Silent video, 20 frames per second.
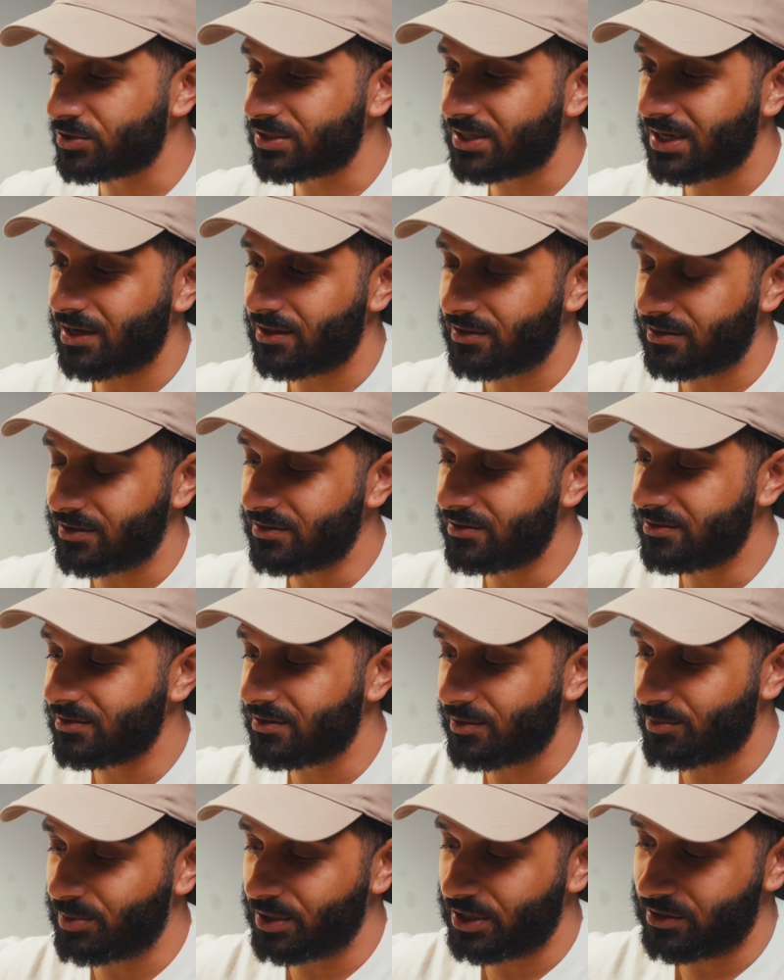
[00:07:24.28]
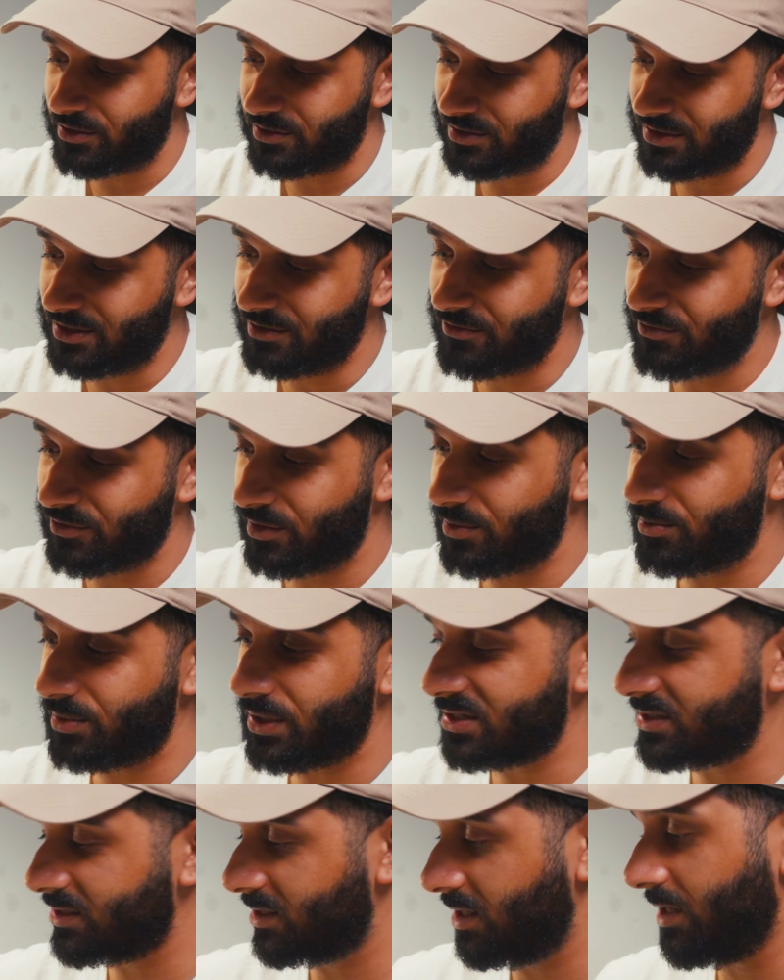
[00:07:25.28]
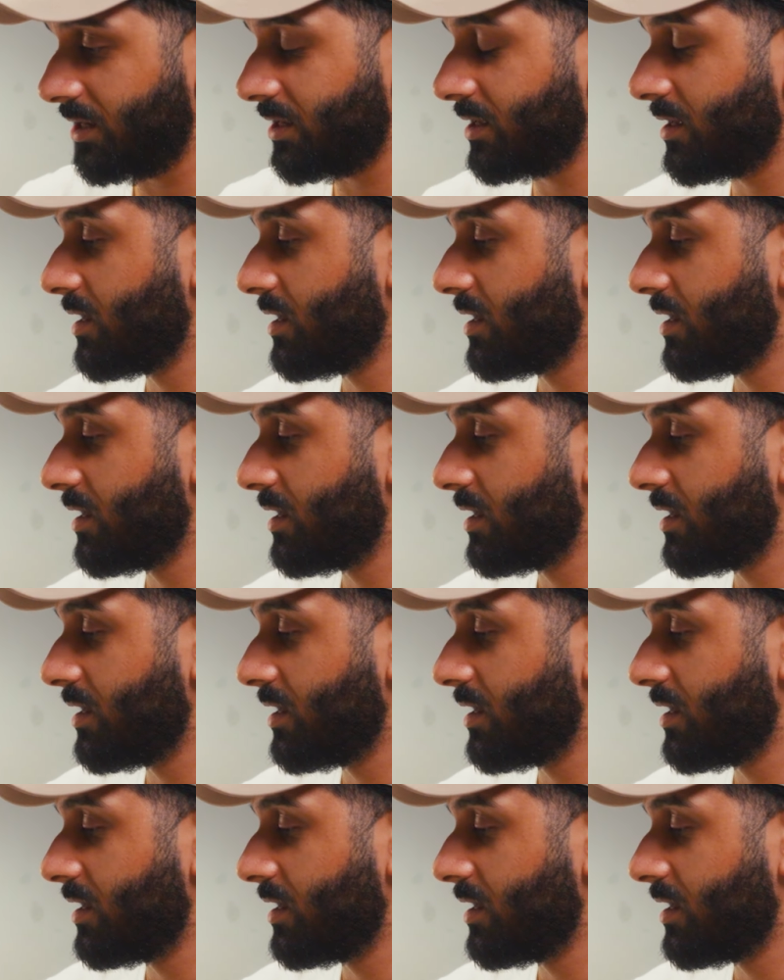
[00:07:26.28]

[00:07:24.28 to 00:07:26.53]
salad, apparently, for the best steak.